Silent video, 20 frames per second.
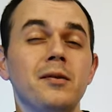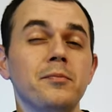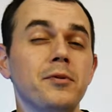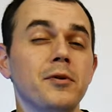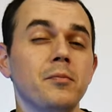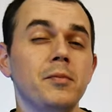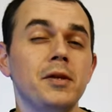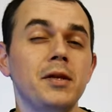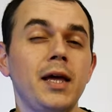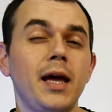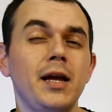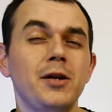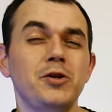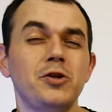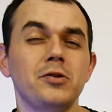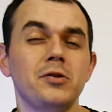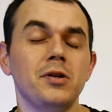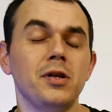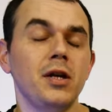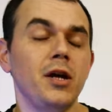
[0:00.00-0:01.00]

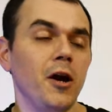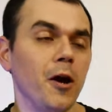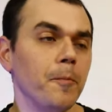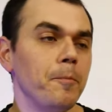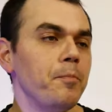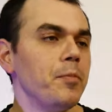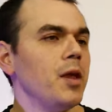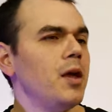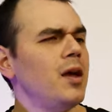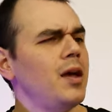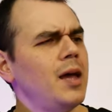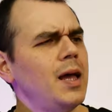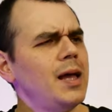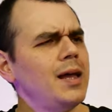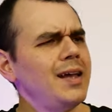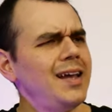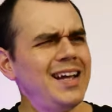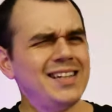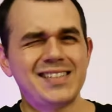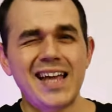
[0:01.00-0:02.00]
implementation here.
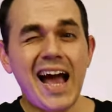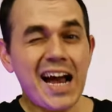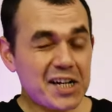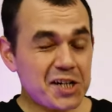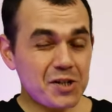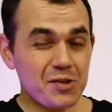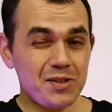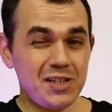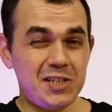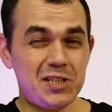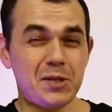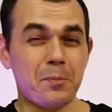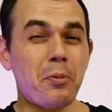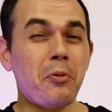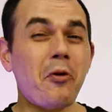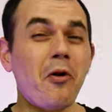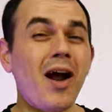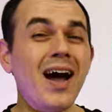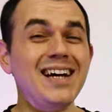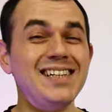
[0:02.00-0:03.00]
It's actually
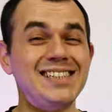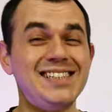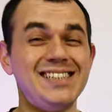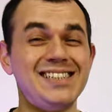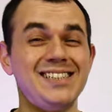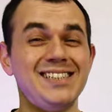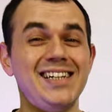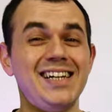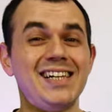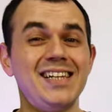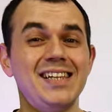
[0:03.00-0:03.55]
surprisingly